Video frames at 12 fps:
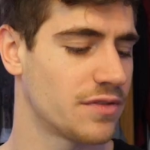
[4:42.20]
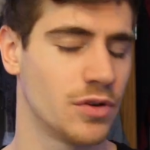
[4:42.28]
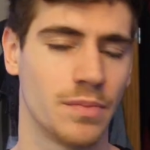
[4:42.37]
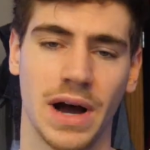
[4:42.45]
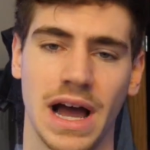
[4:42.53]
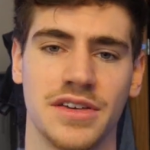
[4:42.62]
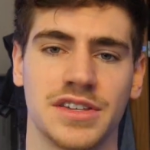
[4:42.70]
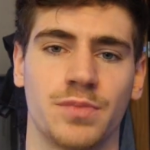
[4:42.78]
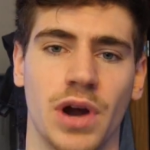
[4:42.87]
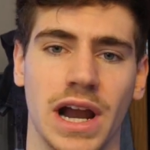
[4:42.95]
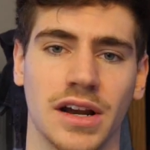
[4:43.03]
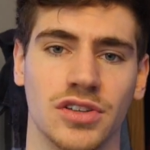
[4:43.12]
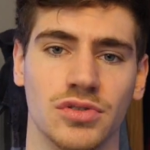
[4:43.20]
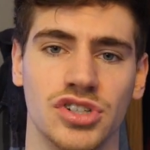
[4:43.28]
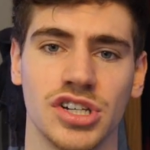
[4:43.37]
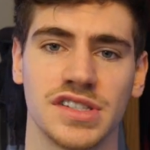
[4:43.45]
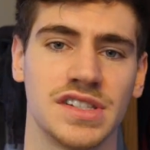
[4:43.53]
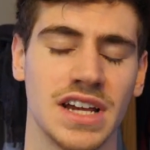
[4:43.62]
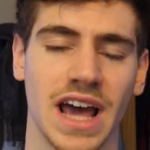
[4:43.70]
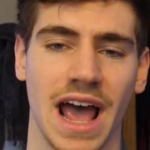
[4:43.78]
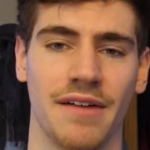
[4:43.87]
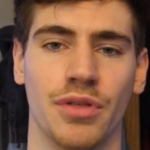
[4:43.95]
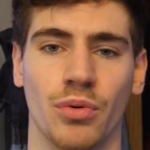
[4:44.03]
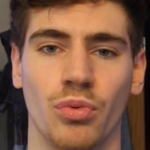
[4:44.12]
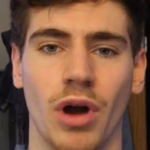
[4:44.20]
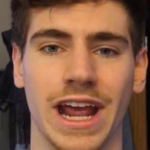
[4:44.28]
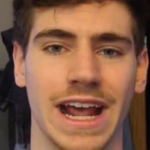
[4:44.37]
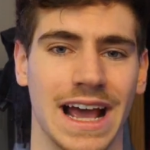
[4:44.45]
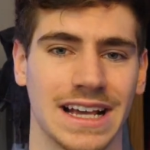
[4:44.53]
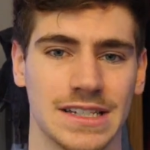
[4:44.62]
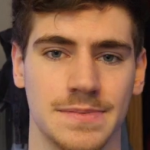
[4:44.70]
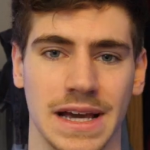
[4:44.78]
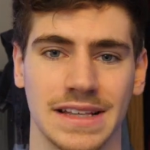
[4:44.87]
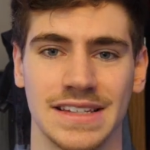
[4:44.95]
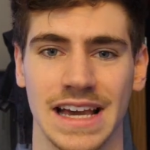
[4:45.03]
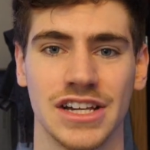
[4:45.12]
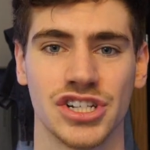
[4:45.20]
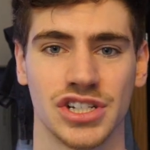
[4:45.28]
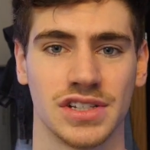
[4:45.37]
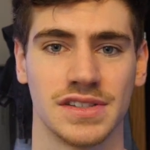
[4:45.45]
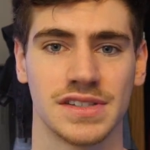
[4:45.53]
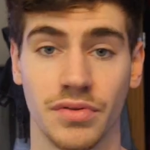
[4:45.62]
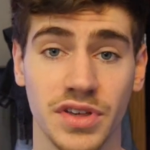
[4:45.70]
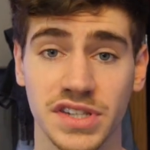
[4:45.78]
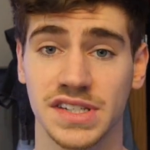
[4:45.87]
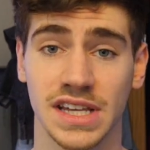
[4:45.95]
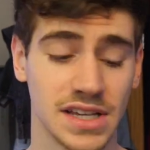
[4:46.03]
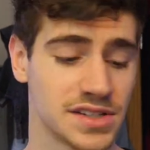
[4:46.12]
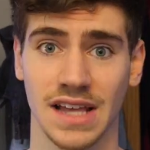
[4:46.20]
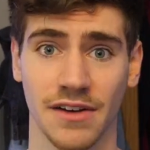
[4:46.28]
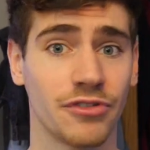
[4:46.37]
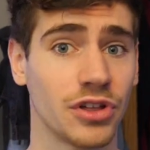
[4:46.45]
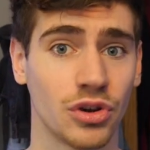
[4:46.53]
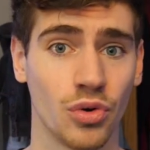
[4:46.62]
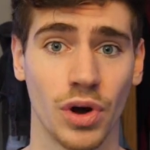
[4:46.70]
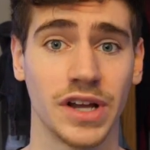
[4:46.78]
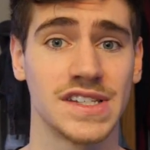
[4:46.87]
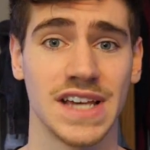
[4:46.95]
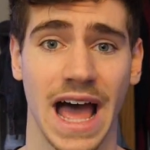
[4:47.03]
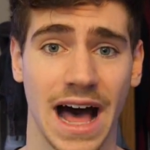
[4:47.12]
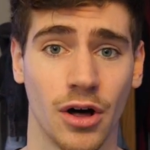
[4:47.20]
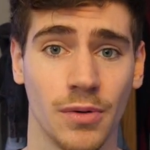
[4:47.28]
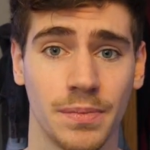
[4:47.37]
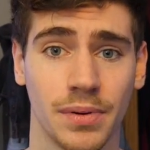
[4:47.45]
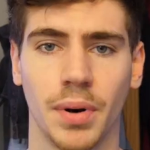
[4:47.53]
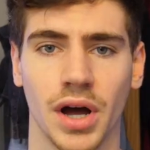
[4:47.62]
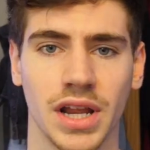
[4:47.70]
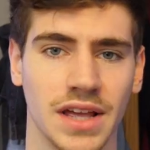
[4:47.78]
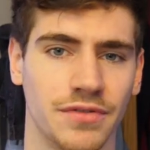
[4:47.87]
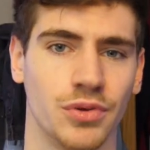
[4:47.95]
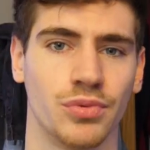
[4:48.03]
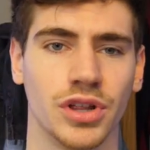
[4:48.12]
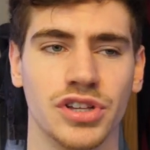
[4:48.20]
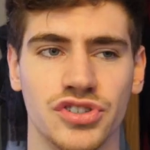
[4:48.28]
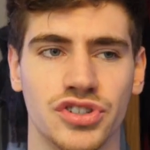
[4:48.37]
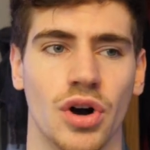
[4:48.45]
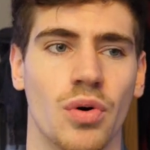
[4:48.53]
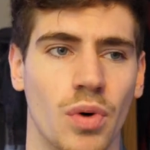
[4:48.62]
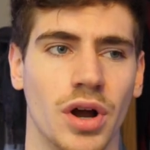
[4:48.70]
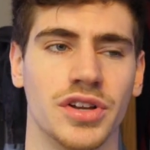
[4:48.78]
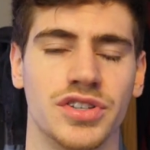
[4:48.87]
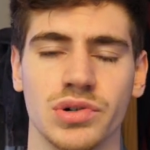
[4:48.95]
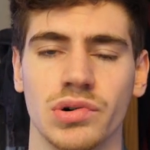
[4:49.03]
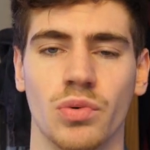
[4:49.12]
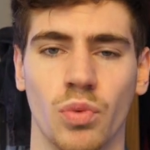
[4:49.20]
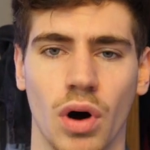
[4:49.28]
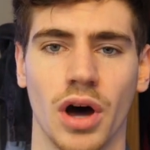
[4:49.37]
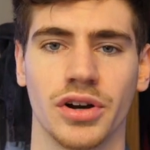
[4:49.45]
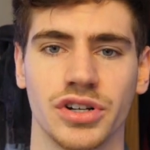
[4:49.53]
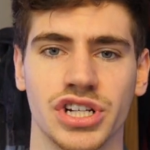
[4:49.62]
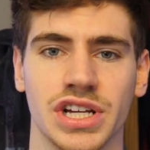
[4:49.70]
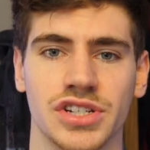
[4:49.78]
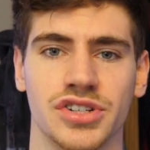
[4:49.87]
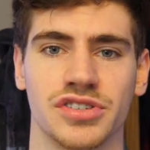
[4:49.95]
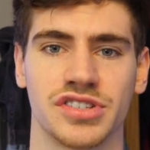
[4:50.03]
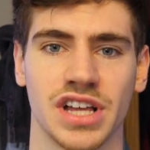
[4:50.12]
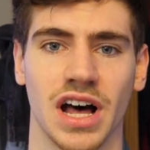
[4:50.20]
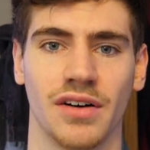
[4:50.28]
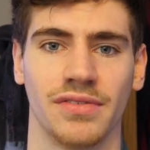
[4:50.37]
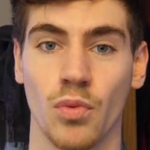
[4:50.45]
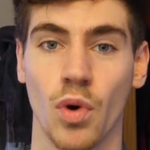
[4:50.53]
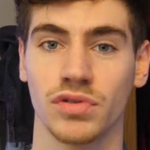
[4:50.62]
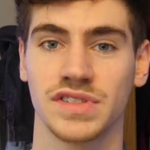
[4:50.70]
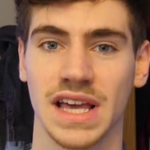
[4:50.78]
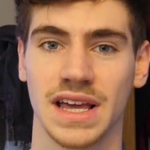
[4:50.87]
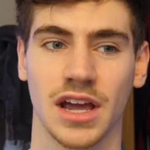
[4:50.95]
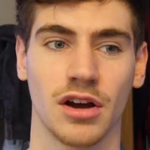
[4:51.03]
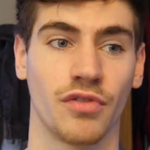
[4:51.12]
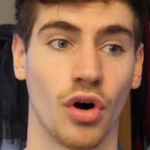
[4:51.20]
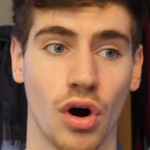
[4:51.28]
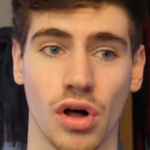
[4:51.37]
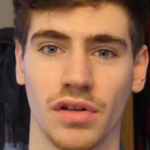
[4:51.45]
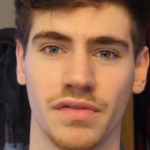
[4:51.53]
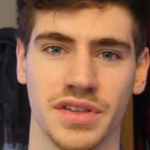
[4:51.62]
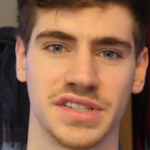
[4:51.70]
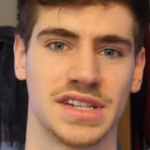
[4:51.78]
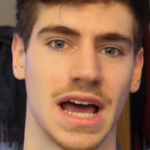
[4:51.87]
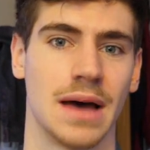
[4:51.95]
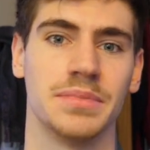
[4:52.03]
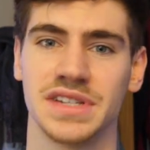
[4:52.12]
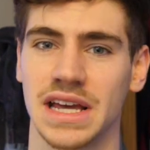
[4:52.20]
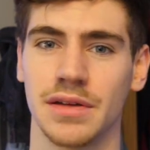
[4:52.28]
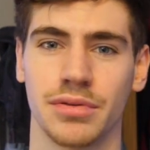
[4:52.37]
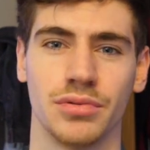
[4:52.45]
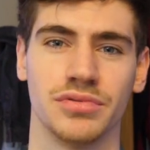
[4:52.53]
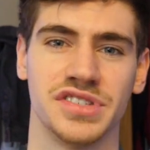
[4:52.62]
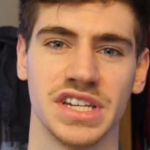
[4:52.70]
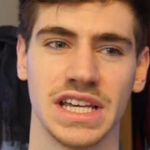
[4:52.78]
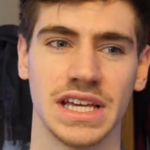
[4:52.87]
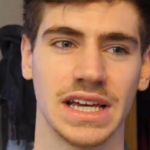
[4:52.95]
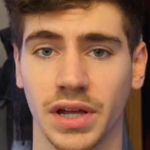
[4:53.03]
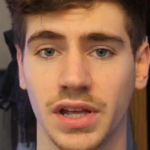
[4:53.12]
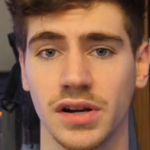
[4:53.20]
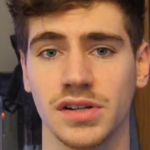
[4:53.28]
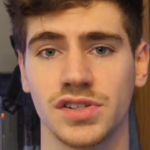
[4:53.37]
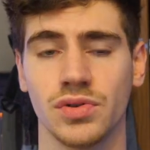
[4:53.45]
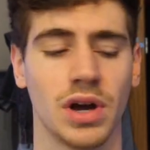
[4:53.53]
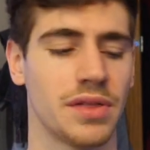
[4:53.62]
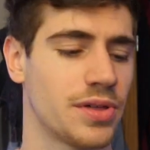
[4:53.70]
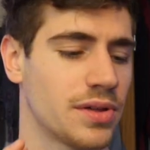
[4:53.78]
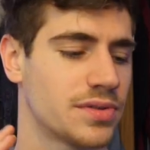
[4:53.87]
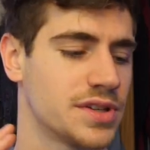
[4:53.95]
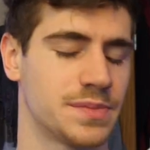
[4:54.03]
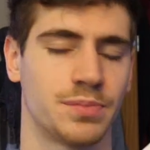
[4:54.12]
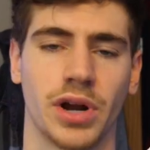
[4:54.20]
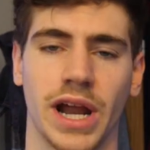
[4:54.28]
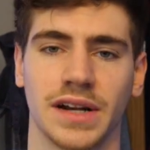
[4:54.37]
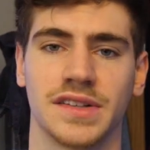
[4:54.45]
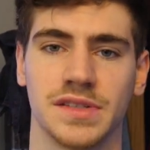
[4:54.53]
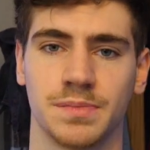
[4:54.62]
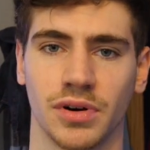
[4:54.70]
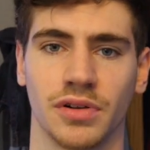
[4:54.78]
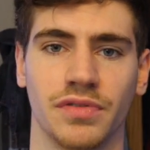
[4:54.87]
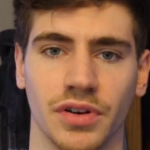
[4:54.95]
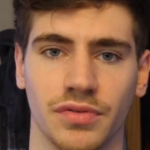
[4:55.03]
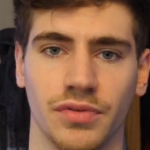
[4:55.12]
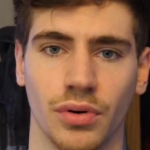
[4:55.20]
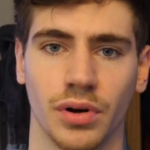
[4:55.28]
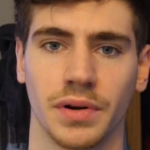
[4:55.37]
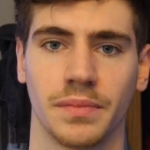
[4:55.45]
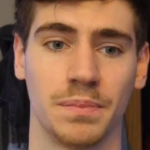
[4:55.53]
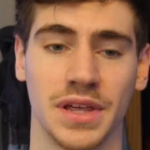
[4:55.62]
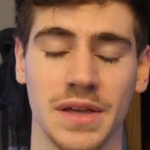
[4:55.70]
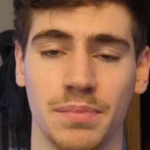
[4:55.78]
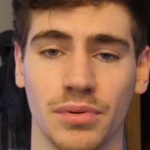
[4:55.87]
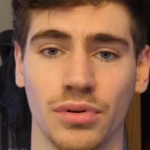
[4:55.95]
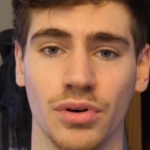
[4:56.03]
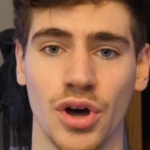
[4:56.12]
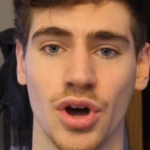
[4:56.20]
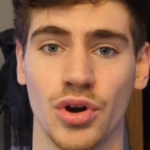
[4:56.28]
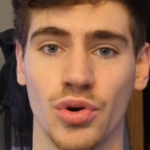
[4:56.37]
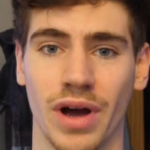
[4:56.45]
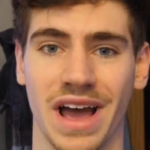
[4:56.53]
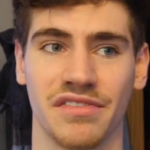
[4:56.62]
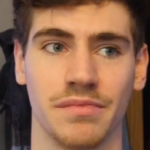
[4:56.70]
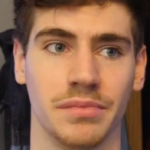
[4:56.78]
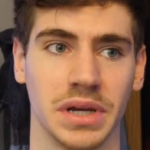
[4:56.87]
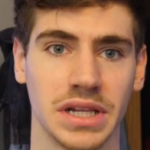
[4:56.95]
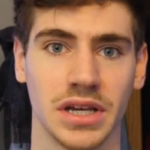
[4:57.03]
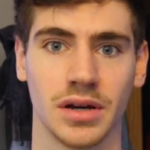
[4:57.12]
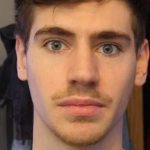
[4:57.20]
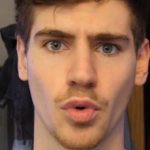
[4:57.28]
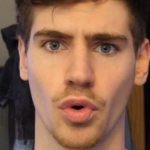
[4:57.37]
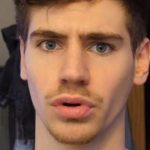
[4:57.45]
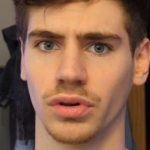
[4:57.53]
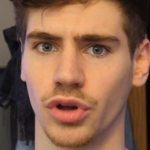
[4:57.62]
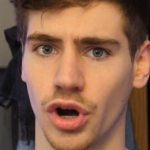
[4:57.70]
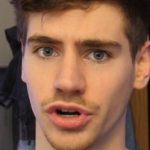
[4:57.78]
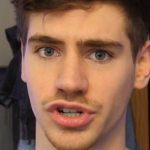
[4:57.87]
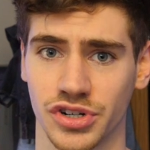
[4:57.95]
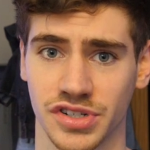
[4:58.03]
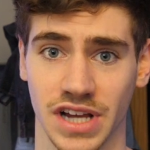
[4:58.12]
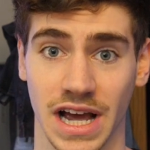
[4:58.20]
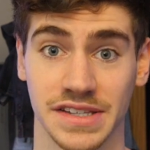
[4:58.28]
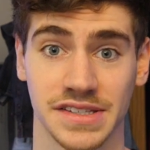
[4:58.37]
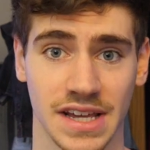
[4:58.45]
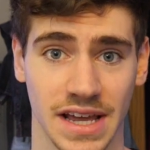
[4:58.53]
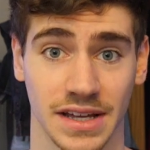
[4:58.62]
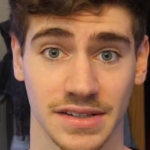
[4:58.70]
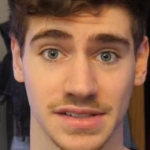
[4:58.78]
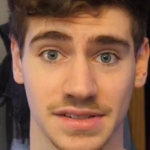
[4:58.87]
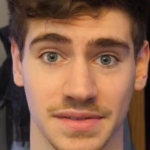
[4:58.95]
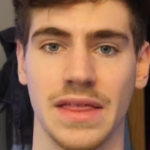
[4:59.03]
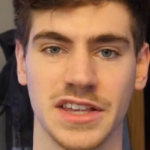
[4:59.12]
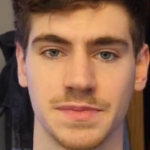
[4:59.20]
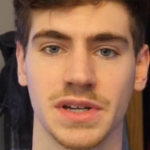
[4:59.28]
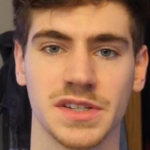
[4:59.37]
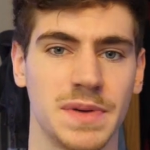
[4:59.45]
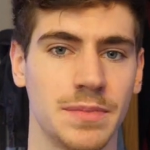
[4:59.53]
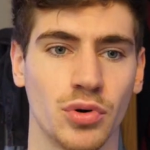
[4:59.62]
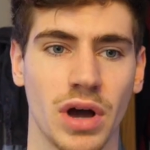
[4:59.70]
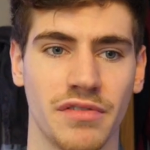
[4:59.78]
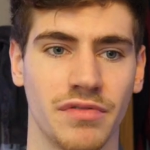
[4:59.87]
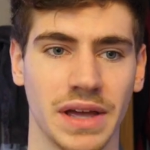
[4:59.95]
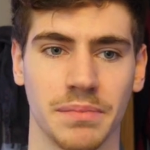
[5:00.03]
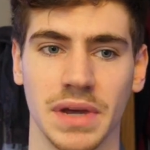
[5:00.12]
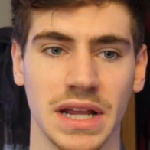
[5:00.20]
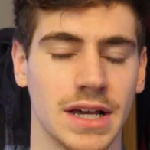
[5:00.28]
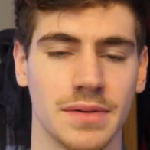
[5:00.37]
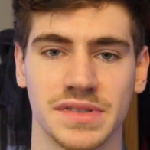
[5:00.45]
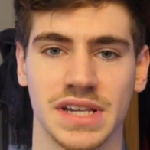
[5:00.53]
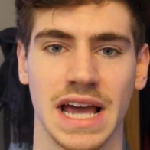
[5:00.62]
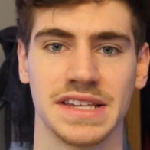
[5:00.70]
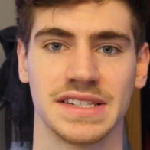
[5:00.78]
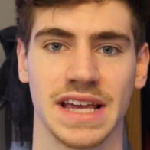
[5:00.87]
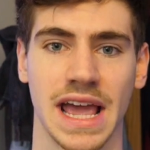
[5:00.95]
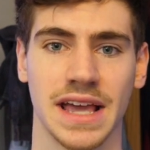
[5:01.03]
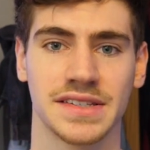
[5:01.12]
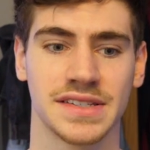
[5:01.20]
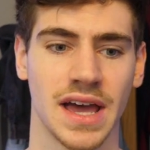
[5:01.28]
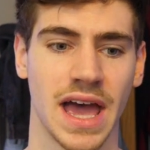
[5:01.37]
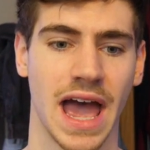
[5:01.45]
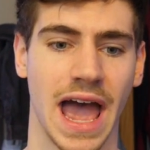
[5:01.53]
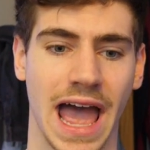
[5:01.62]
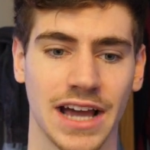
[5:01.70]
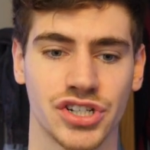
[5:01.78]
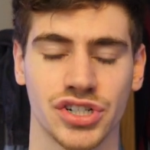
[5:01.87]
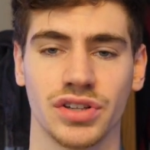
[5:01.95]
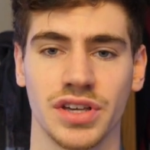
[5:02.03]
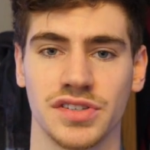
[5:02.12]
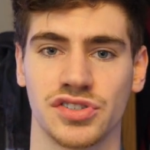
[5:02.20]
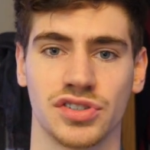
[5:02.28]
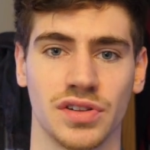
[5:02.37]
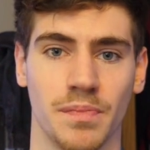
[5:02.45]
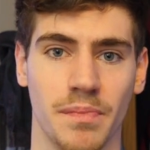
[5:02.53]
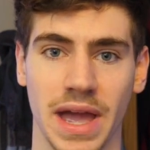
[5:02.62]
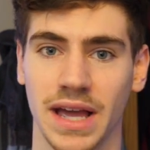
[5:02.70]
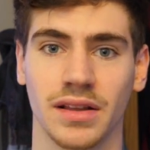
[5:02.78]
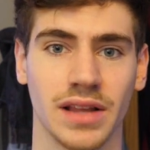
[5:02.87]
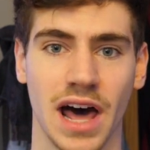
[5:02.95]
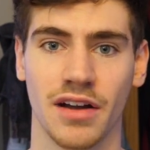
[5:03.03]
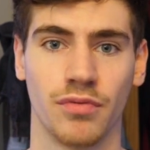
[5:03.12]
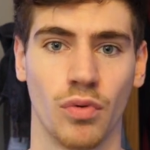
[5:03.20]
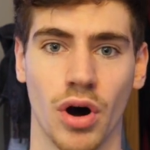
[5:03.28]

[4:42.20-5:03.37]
If you buy this product, you just need to have the right expectations. This is definitely going to help, but if you really don't want to do a water change yourself, it won't take care of all of the steps A through Z. Here's who I think this product is perfect for. People who have medium or larger sized tanks. And that's because people who have like medium sized tanks actually make a lot of